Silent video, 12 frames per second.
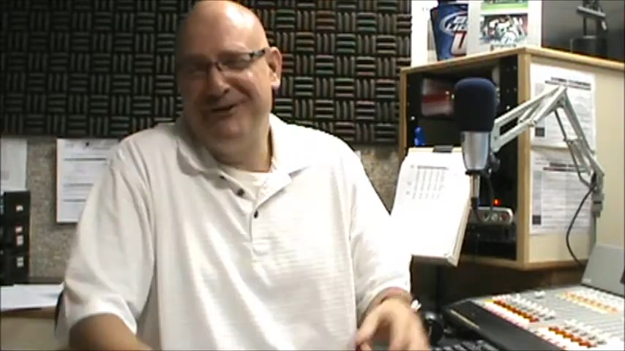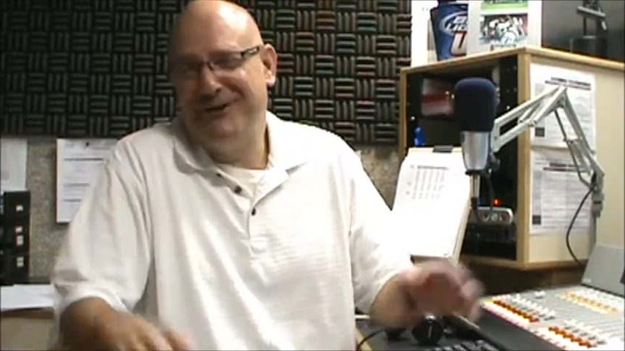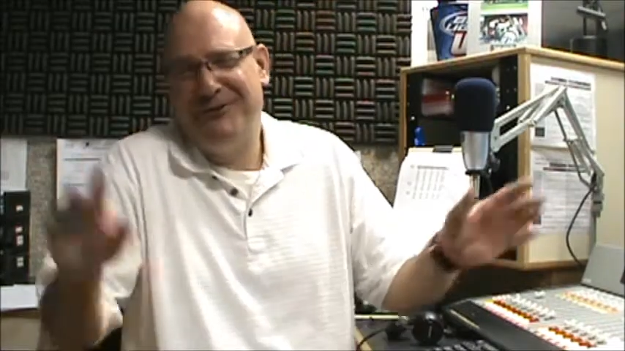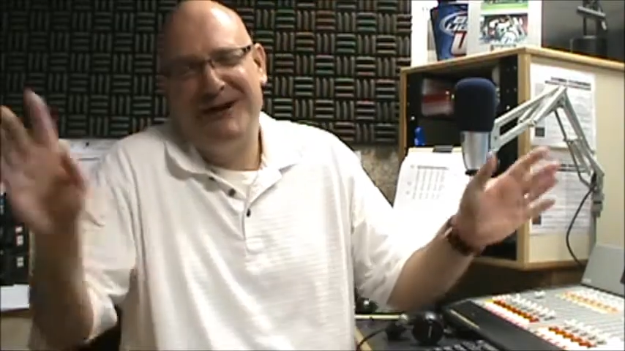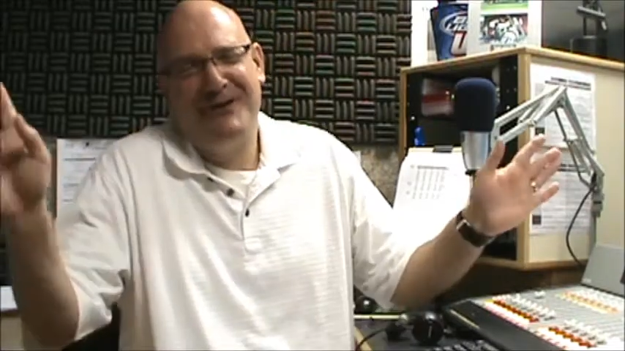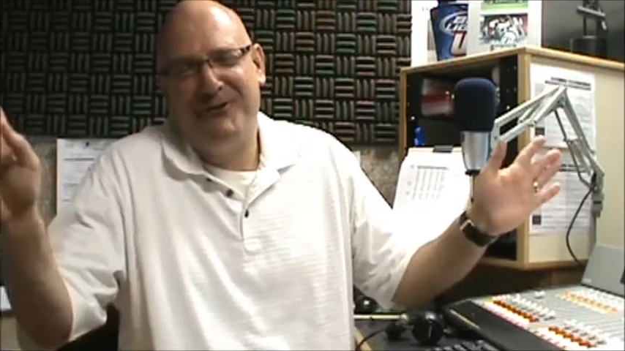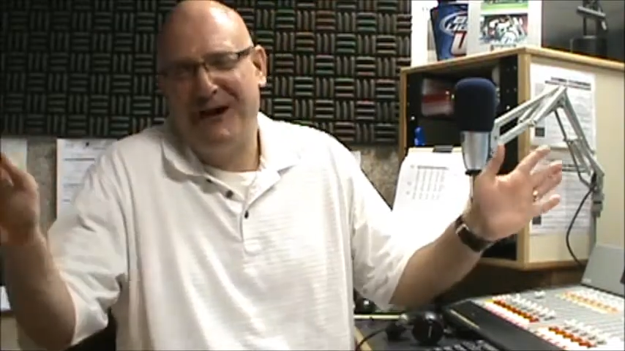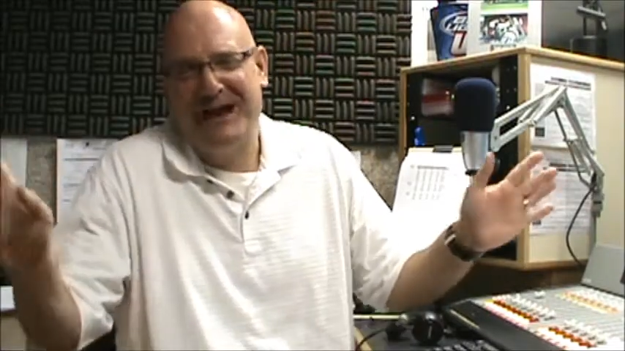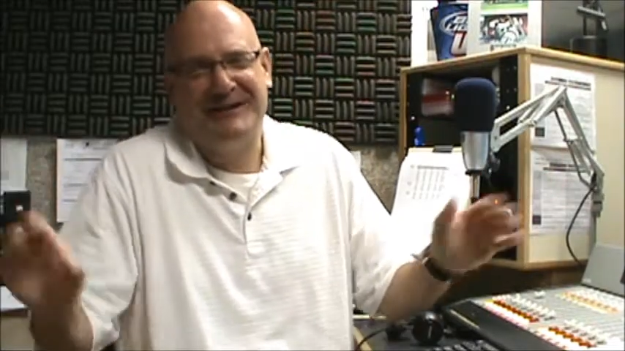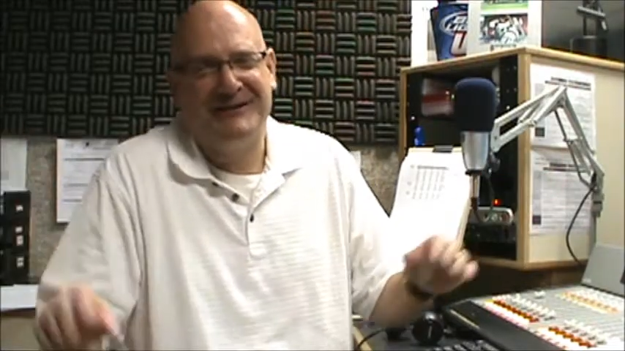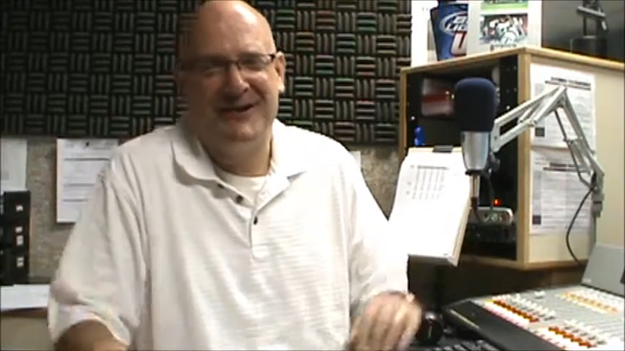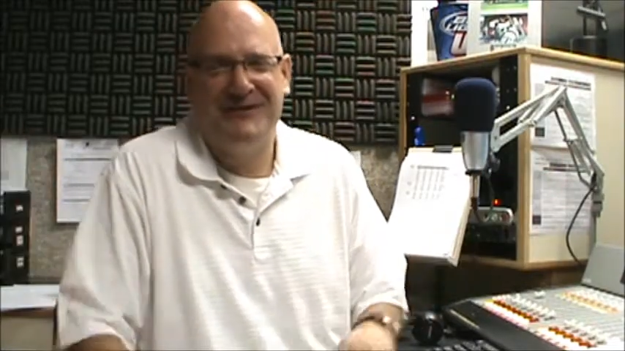put away the white
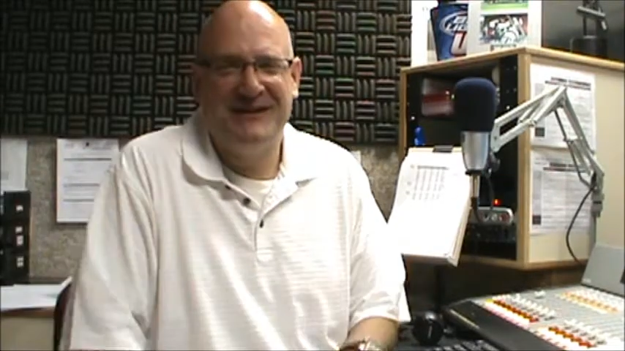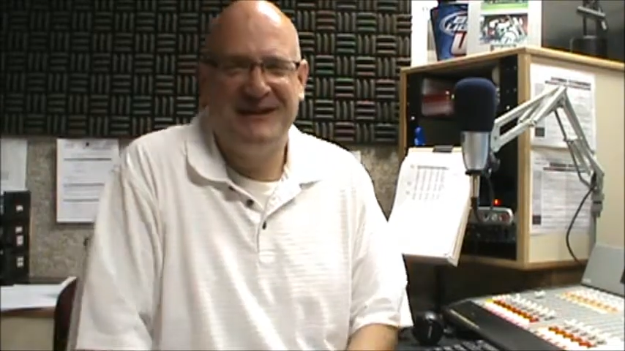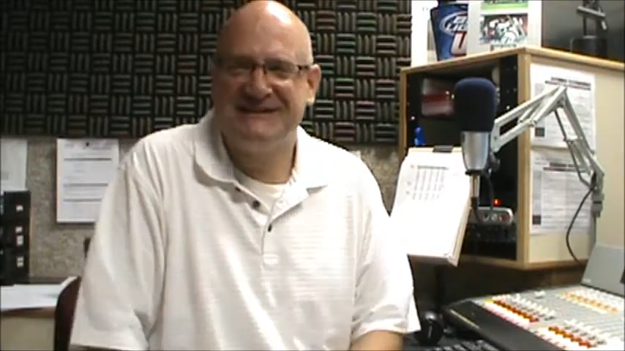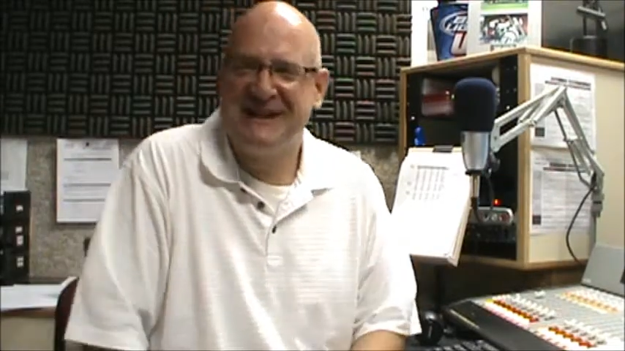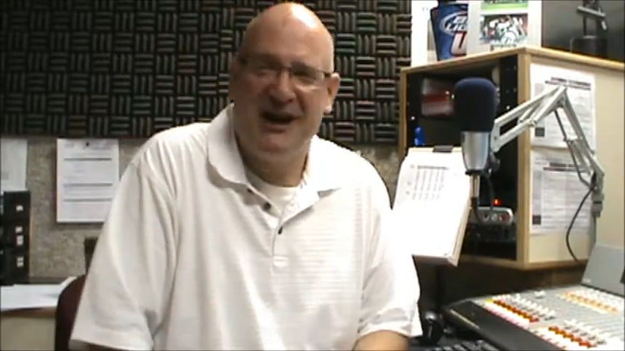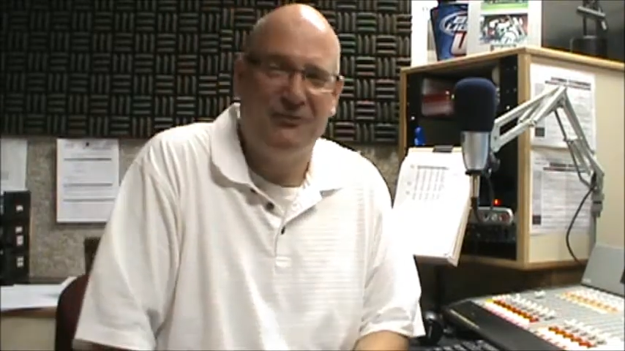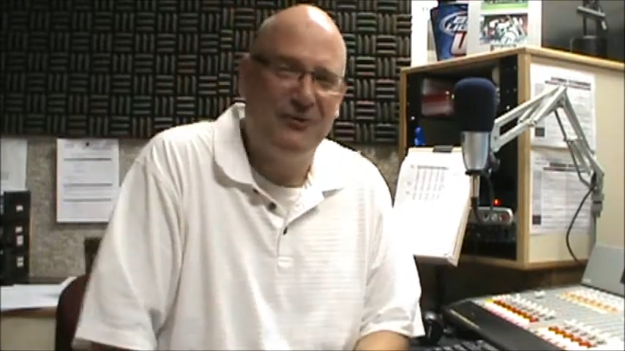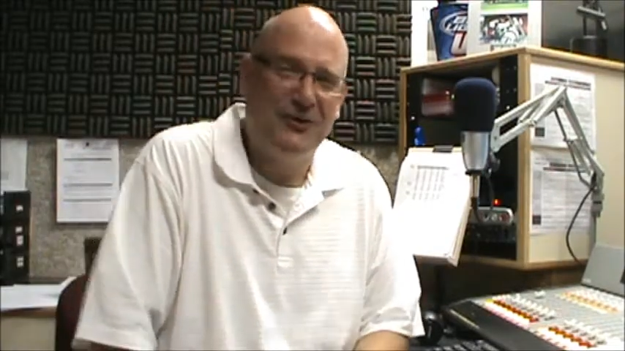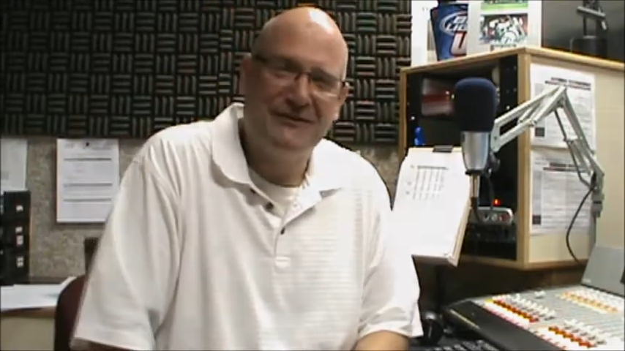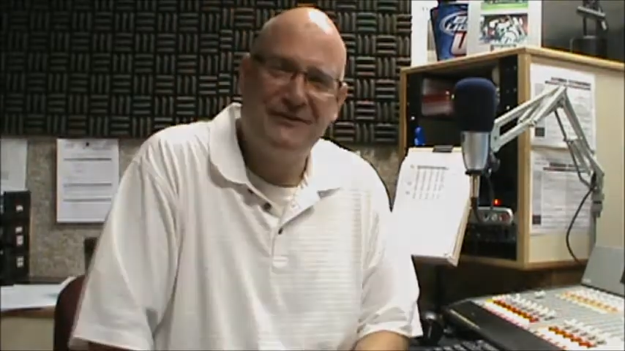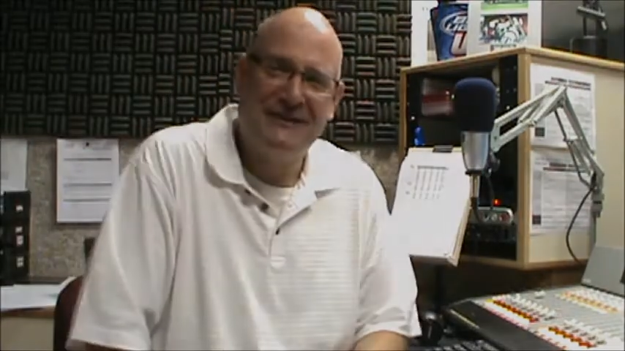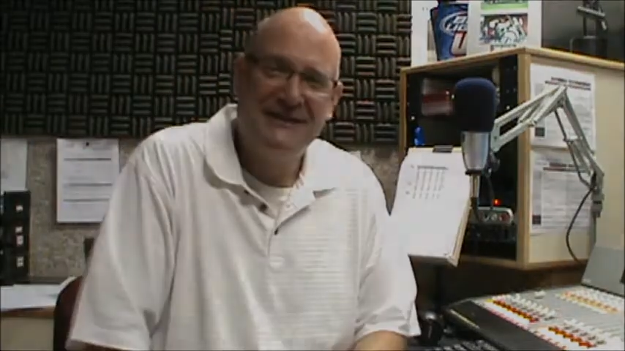clothing. It's not
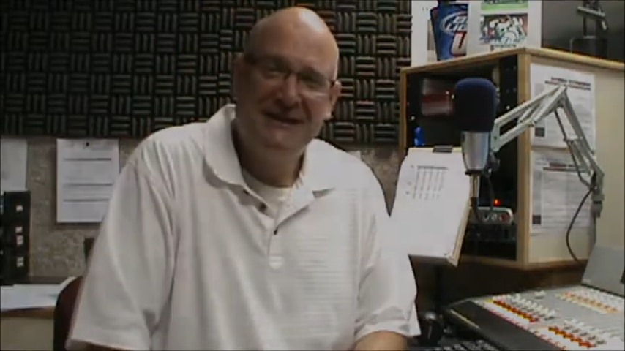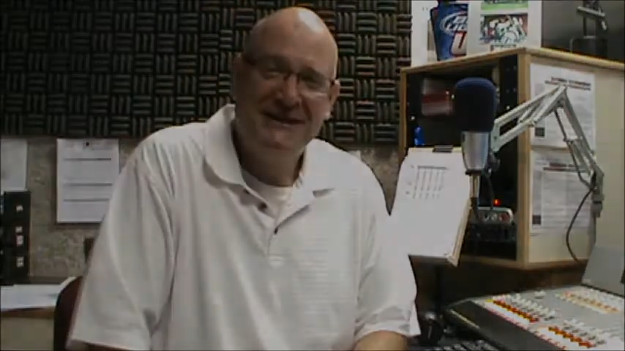worth it.